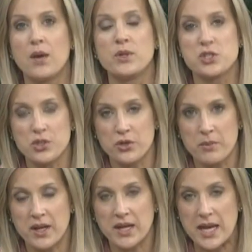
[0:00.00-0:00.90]
We just learned
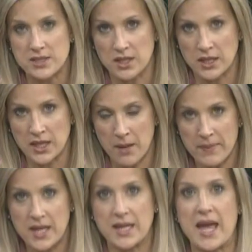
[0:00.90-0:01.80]
about a case in
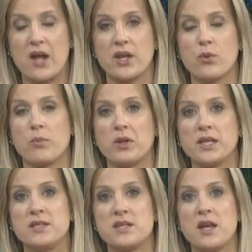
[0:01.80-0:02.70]
Columbia County where
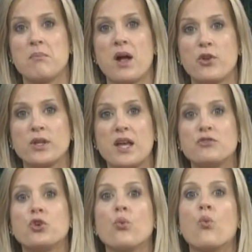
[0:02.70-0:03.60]
police say a mother
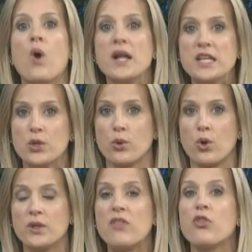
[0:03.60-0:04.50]
left her
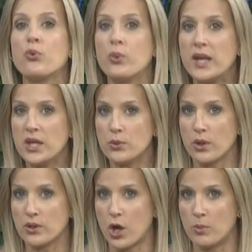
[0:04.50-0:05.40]
1-year-old and
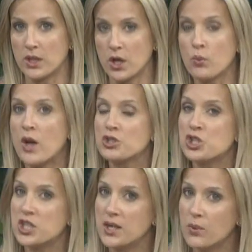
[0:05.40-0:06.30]
3-year-old home alone while
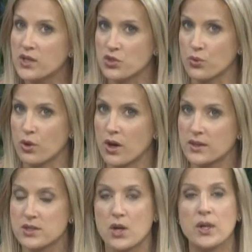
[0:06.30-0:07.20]
she went to work.
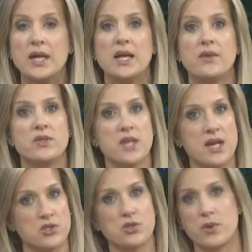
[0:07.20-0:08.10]
So these
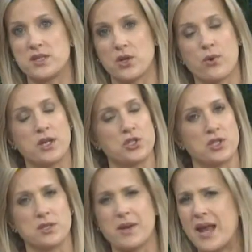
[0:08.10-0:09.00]
cases are raising
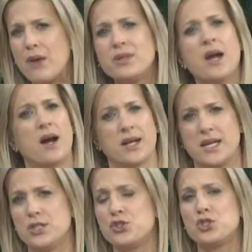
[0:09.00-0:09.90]
questions about how young
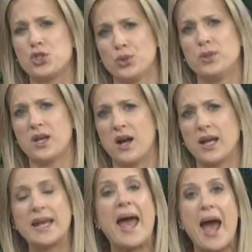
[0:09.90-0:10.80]
is too
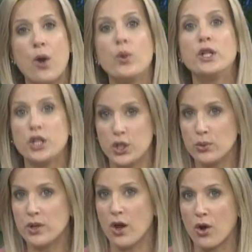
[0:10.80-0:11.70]
young, and how will
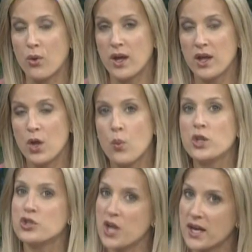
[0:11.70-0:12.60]
you know
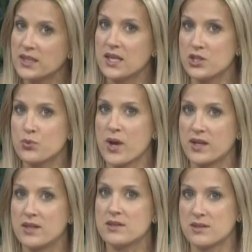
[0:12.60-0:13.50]
when your child is
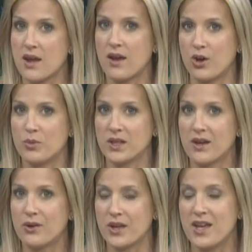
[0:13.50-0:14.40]
ready to stay home
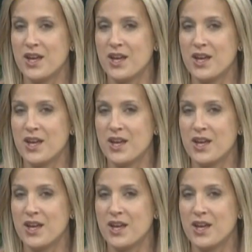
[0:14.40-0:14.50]
alone.